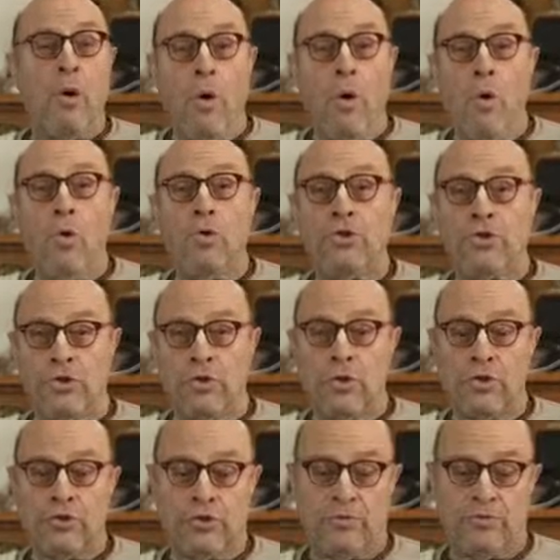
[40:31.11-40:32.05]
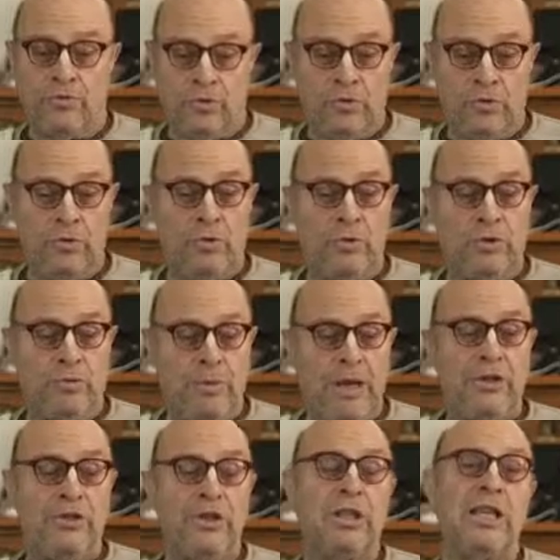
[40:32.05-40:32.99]
all sorts of rules
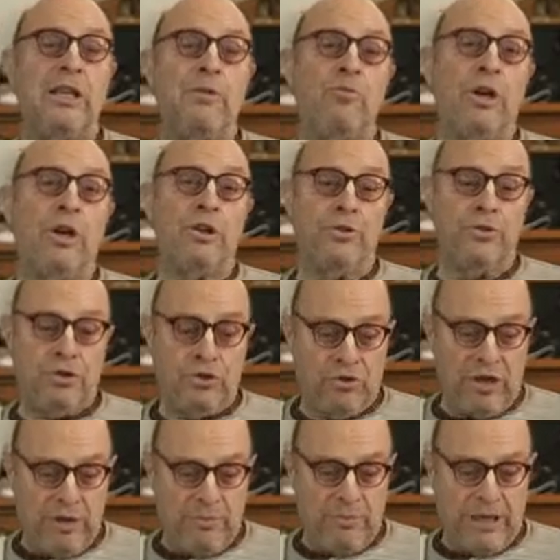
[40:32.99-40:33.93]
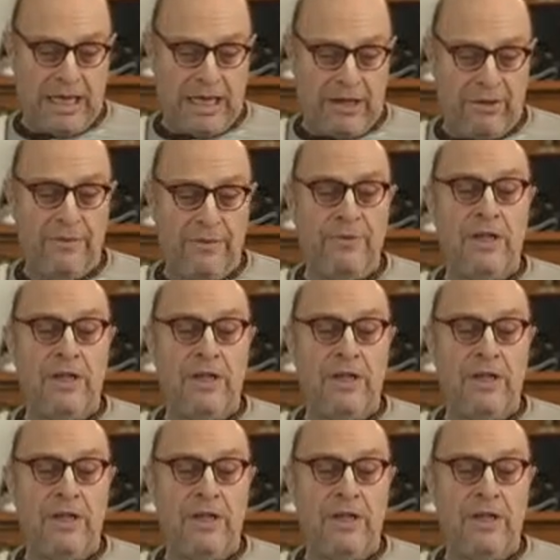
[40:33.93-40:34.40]
meant to keep one on the straight path,